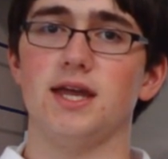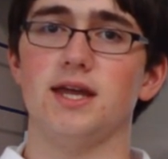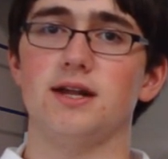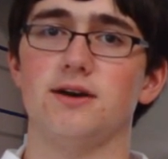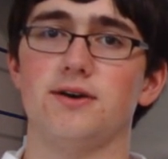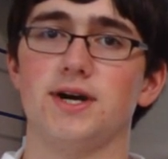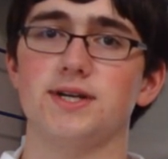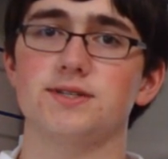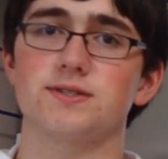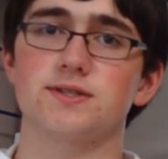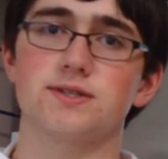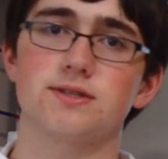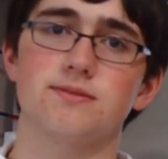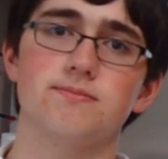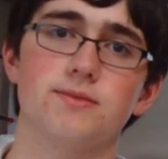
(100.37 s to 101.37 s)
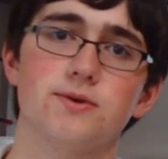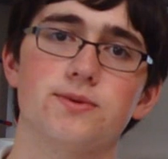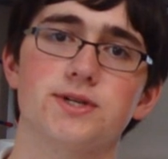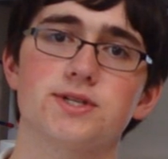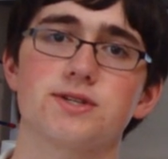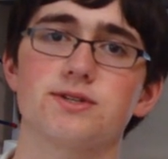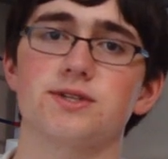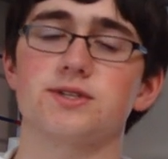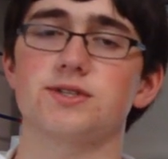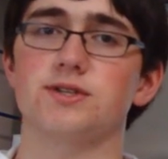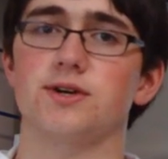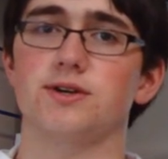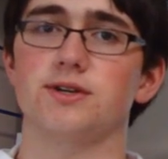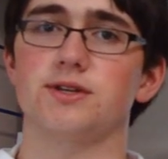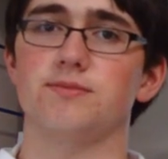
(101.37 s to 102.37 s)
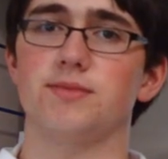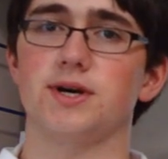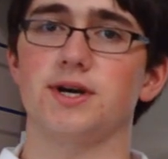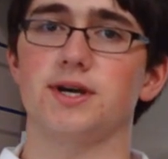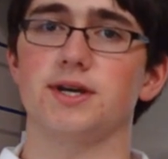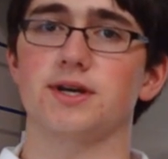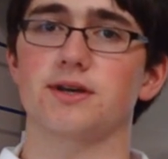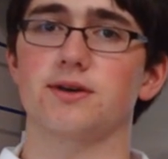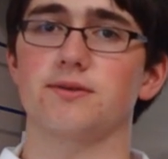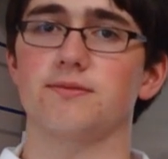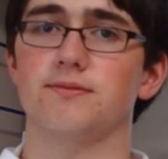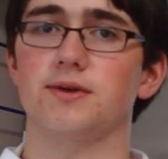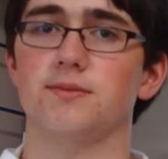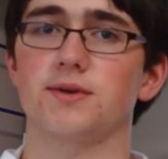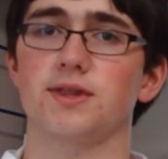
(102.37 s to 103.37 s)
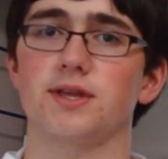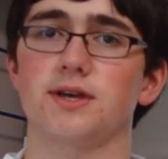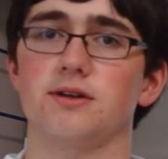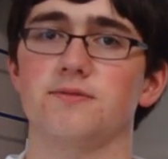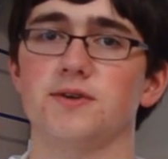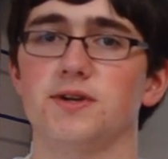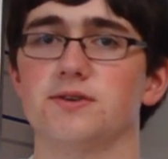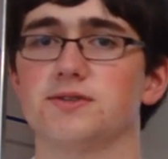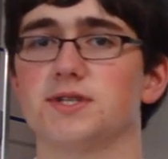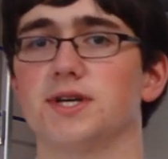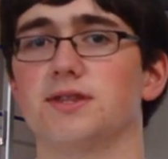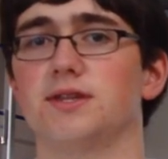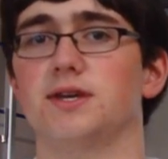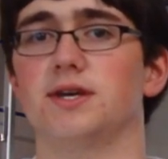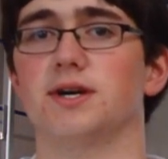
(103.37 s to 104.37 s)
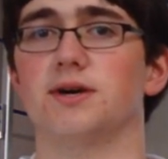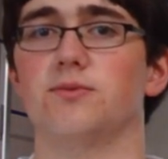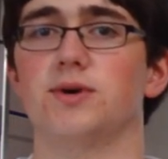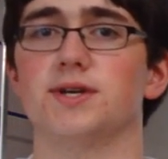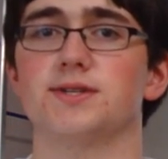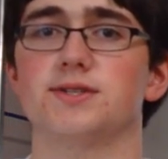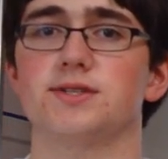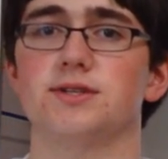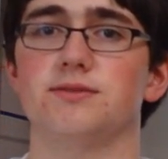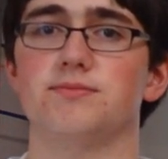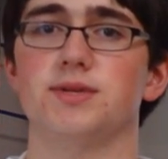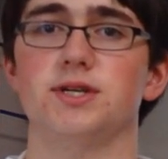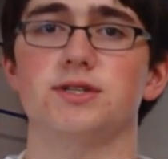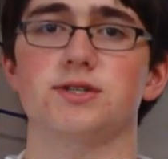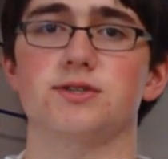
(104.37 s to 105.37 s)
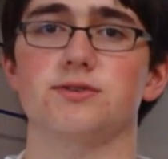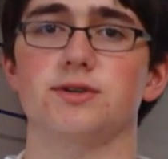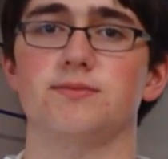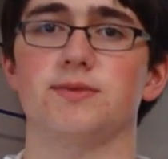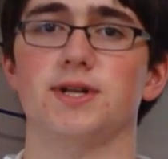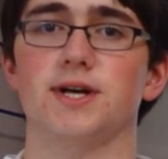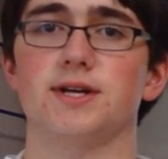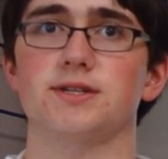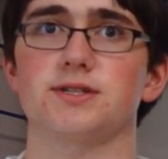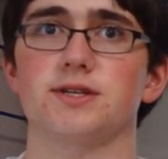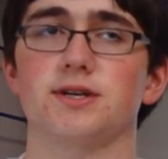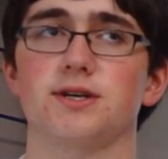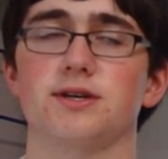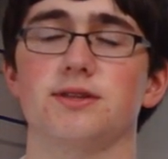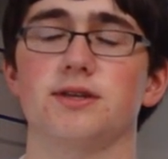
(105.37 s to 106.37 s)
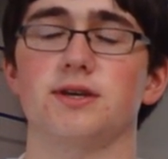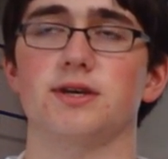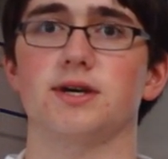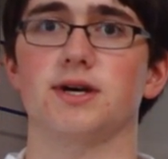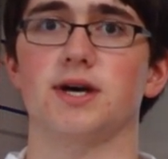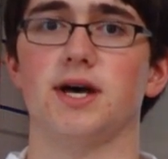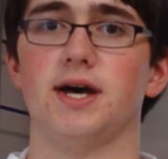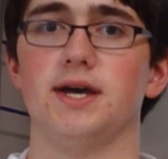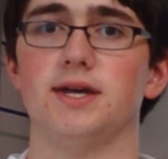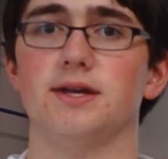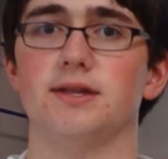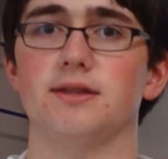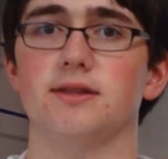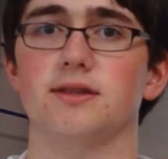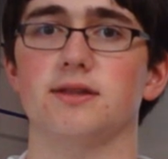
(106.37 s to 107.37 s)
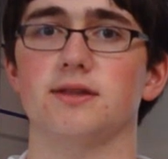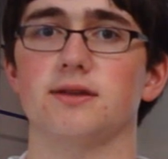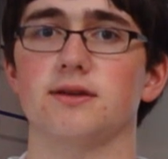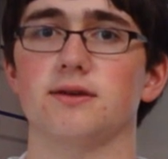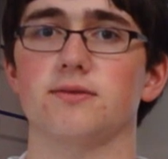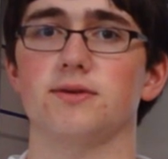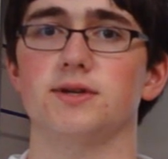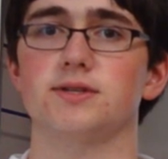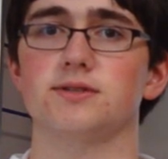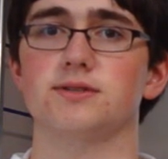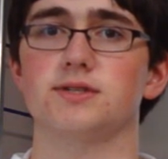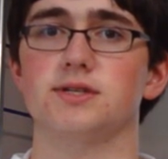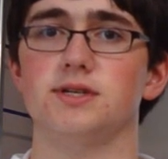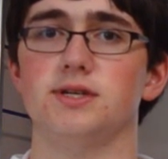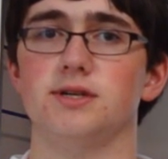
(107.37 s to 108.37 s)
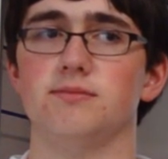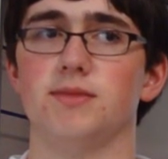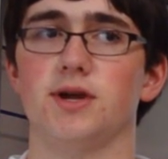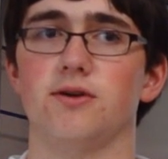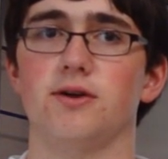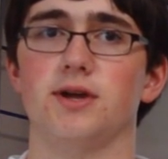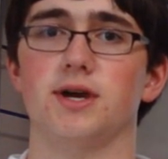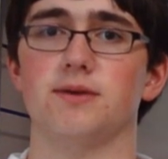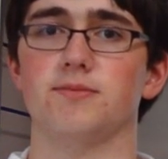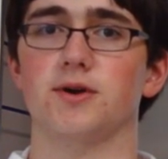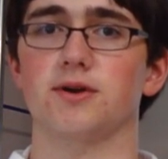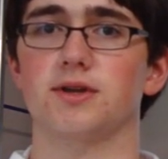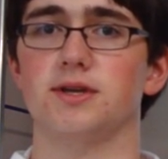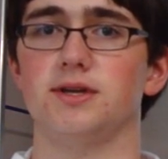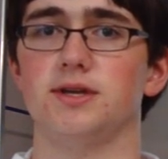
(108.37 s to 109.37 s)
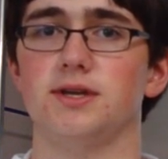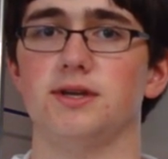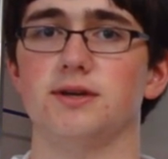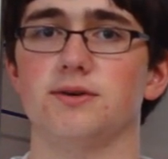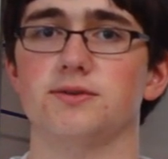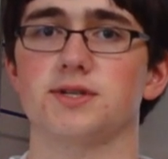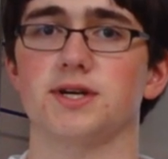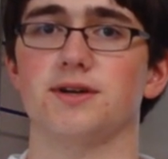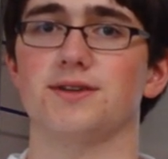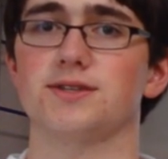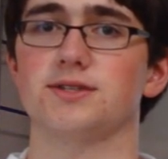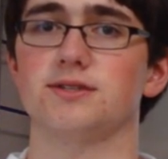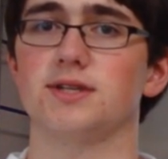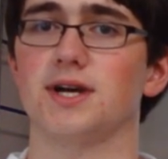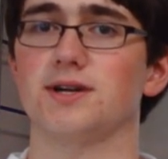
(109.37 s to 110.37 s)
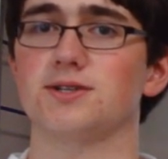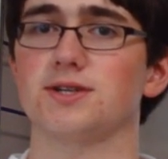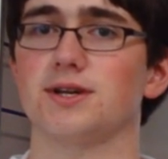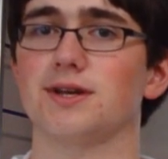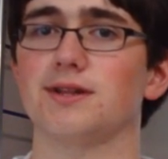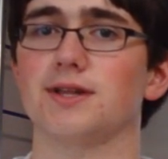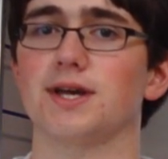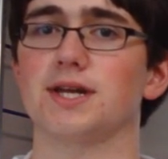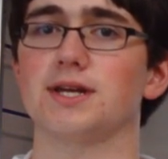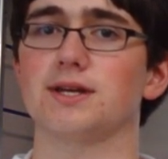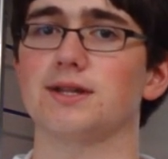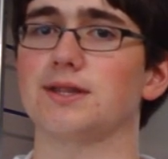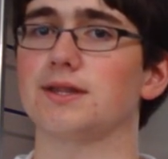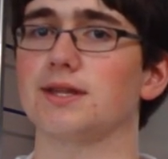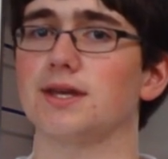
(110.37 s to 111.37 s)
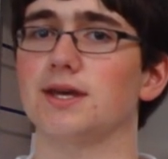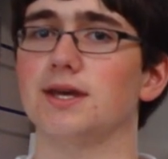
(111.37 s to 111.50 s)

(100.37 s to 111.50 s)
you know, I originally started by uh, filming the elevators at the uh, Westin Peachtree Plaza, the uh, Hyatt Regency, Marriott Marquis hotels in downtown Atlanta. And